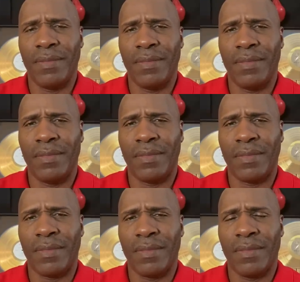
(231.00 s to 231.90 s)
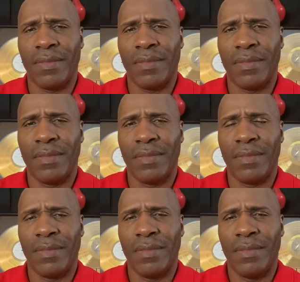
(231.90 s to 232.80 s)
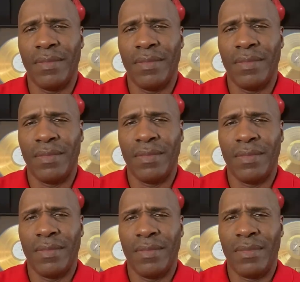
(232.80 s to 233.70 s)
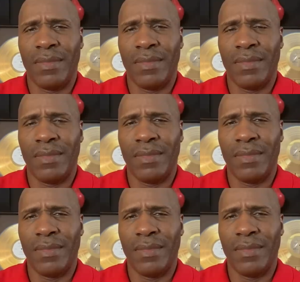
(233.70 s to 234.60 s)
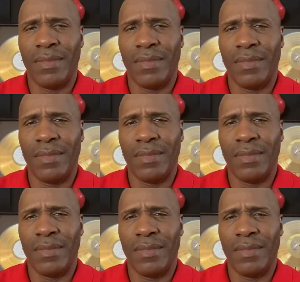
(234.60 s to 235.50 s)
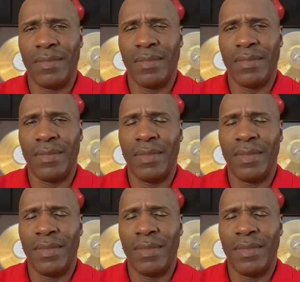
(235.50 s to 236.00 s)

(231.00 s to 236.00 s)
(silence)